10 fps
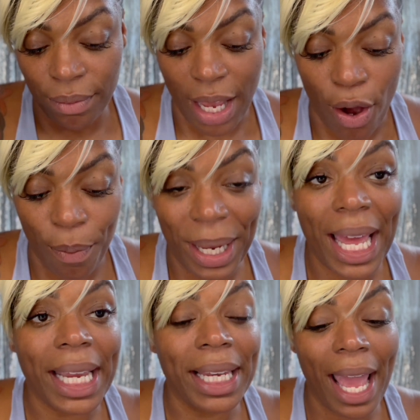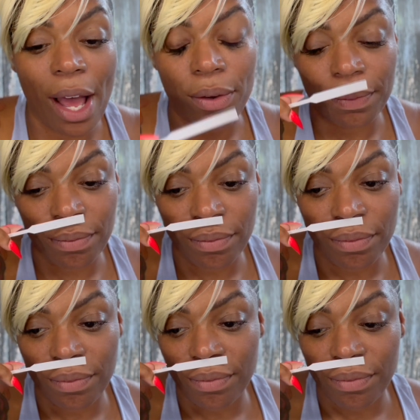I hope I like it now.
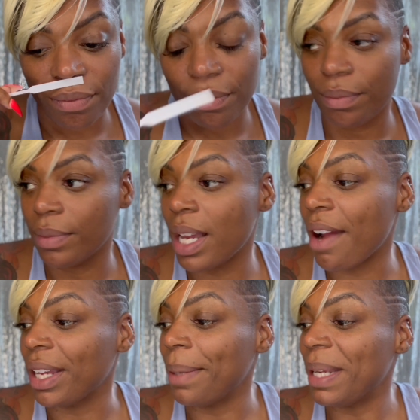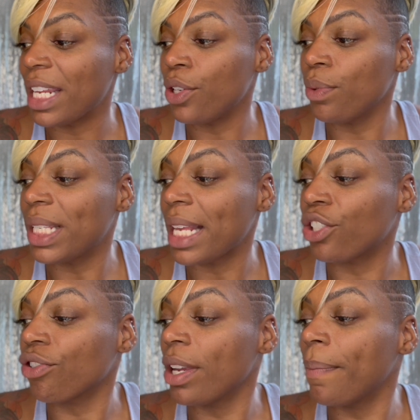All right, let me get a new
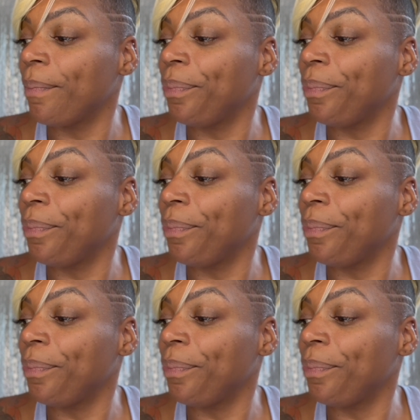test strip.